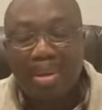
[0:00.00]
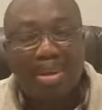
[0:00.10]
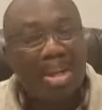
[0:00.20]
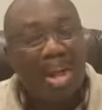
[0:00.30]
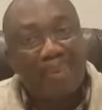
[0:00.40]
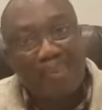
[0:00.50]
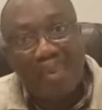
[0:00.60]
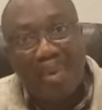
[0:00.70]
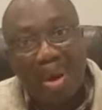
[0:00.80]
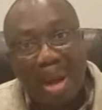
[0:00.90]

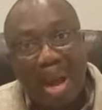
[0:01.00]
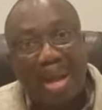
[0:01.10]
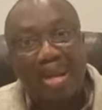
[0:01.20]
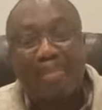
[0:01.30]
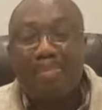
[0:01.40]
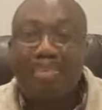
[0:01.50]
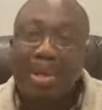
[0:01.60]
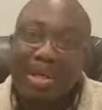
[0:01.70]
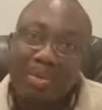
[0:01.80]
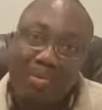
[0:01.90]
Therefore, I am
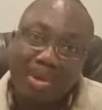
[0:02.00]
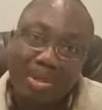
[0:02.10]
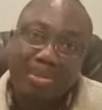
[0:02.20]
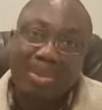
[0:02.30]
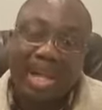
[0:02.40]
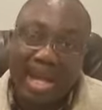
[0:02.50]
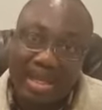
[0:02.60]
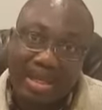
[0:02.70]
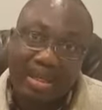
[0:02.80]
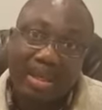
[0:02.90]
pleading with you,
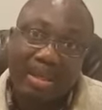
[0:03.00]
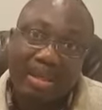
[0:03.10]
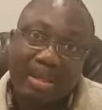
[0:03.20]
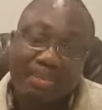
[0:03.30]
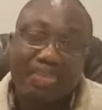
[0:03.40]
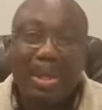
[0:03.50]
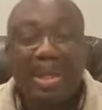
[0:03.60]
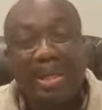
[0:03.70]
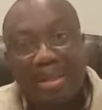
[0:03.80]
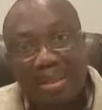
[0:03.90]
Daddy,
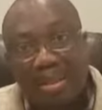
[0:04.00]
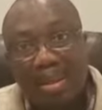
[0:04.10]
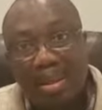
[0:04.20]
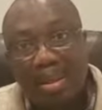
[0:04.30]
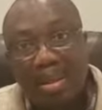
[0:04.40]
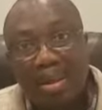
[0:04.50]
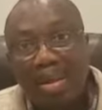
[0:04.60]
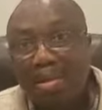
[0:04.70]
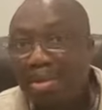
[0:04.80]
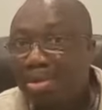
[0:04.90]
please
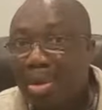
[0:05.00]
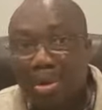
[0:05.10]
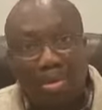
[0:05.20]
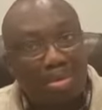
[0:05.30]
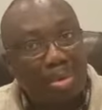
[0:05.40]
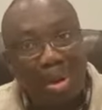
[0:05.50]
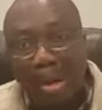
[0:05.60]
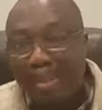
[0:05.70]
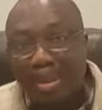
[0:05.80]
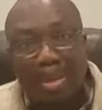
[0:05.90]
Don't talk
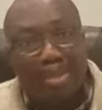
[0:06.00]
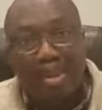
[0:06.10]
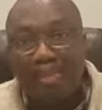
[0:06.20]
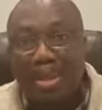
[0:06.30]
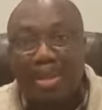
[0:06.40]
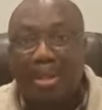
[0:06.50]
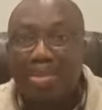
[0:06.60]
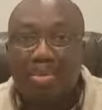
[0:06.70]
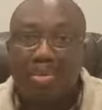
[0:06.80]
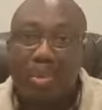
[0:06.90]
about Igbo
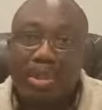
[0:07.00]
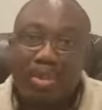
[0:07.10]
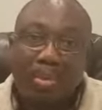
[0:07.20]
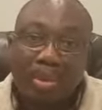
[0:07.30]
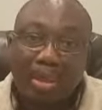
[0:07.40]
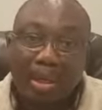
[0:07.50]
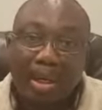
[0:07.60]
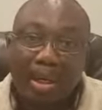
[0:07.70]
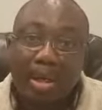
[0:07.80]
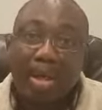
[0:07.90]
presidency
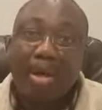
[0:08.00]
2023.